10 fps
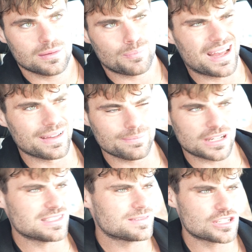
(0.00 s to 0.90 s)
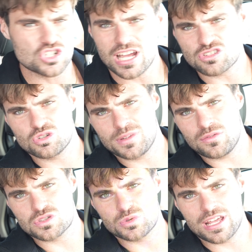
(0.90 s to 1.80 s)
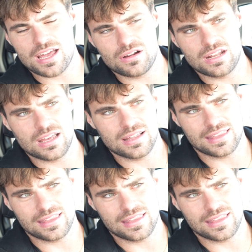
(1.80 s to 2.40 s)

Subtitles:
my testosterone levels were down.